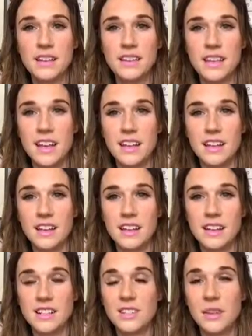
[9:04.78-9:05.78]
that
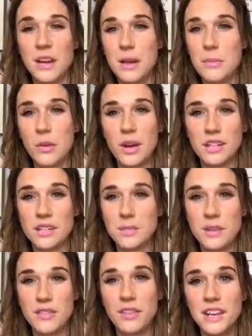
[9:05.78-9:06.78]
it's very important to
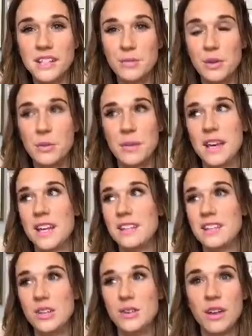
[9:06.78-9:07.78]
be flexible,
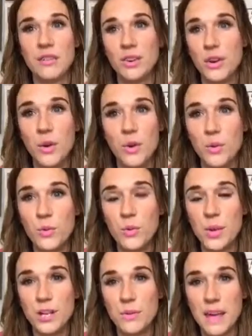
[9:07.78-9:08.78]
because you never know
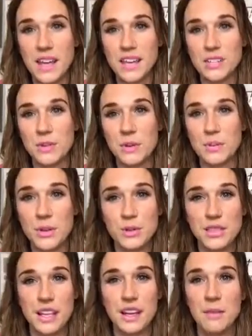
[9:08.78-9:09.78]
when you might get to a
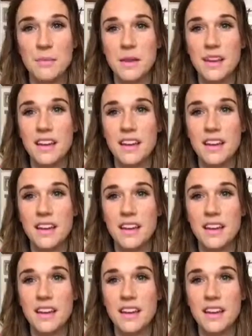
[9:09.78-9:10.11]
museum